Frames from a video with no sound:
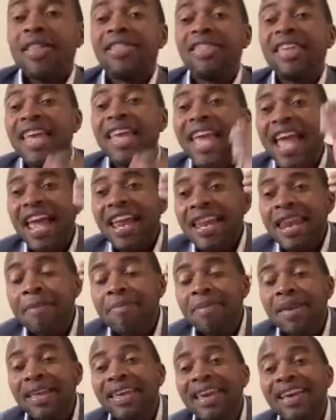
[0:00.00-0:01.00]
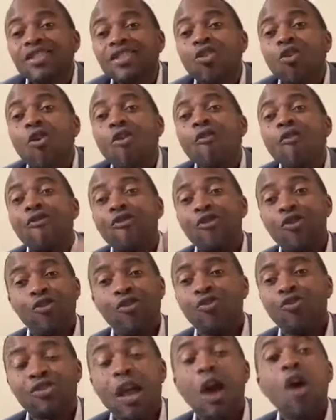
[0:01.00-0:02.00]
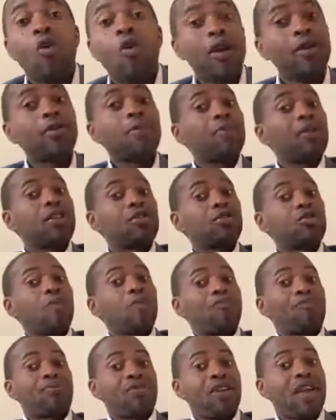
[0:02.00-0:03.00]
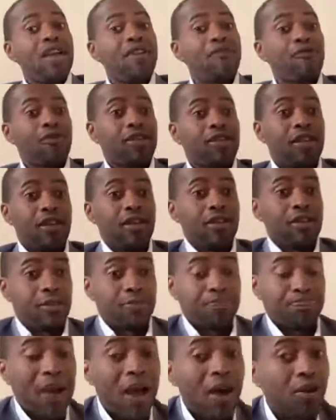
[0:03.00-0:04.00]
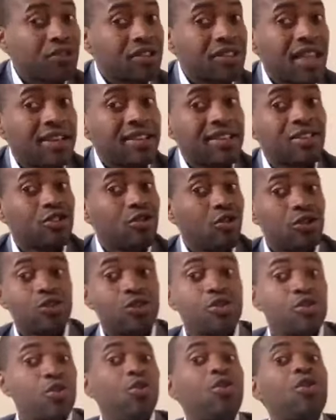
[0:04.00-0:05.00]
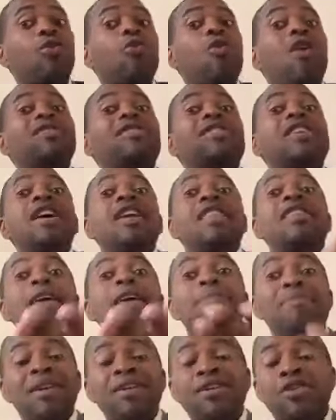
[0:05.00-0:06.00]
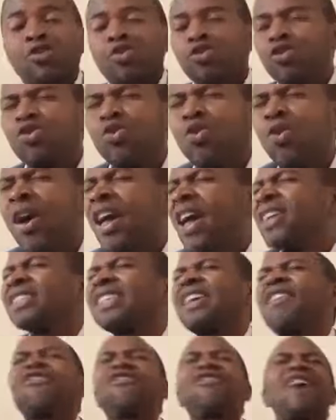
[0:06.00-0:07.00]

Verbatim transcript: The enemy gets confused when you begin to pray for the spouse that is not doing what they meant to do and say,